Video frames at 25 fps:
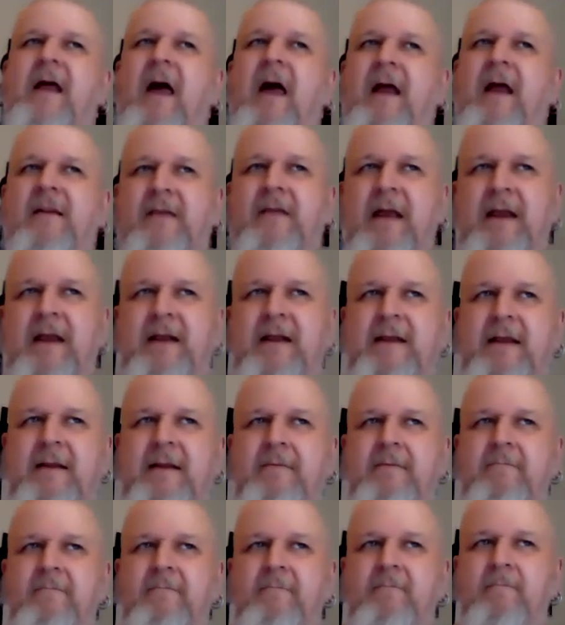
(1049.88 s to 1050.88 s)
I like
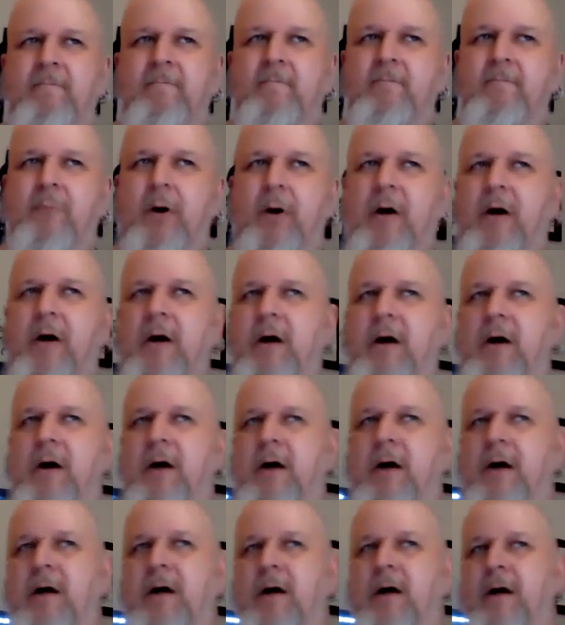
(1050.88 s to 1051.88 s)
it,
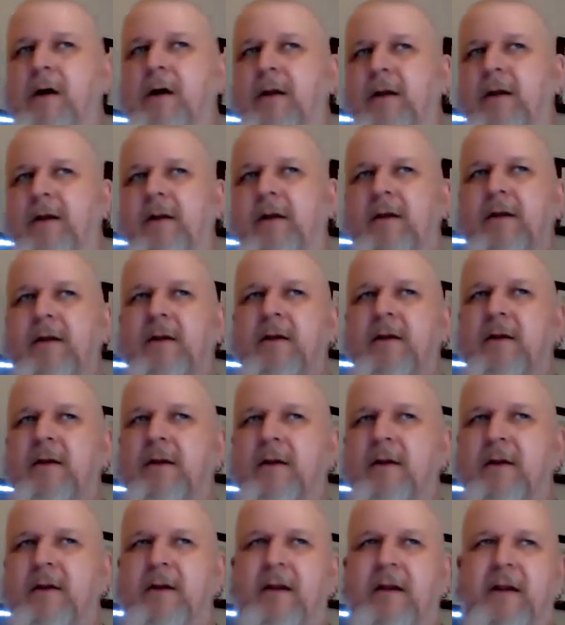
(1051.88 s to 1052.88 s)
but
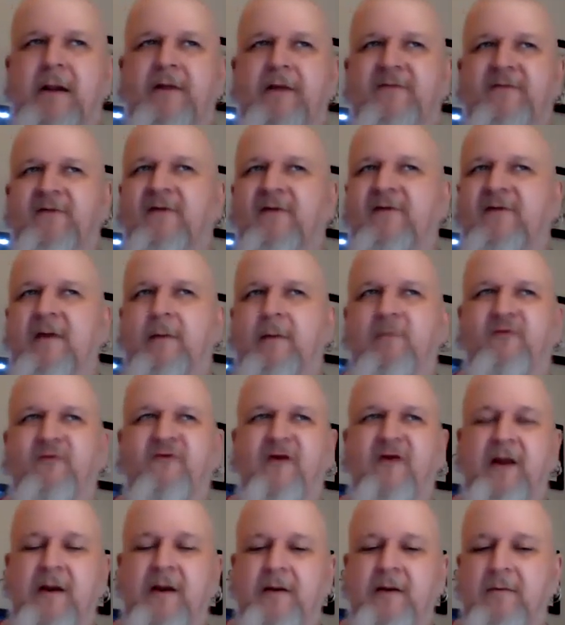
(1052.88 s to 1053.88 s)
it's the same
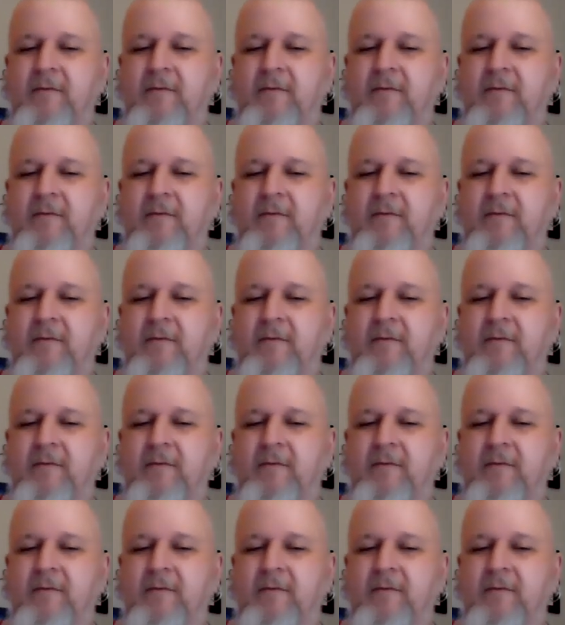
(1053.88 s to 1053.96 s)
shit.